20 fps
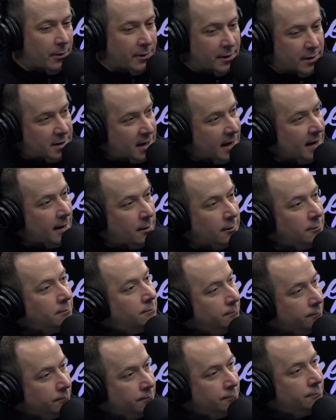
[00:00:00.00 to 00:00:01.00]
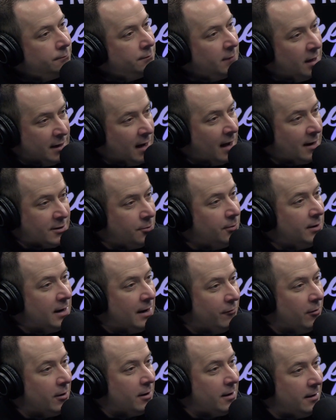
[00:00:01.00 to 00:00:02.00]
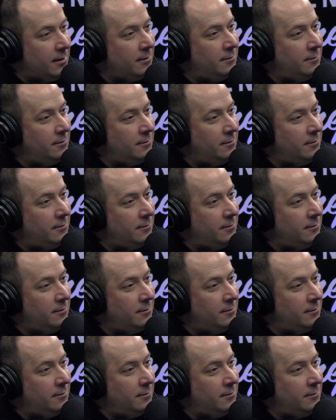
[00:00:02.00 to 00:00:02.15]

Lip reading: towel and not do it ever again.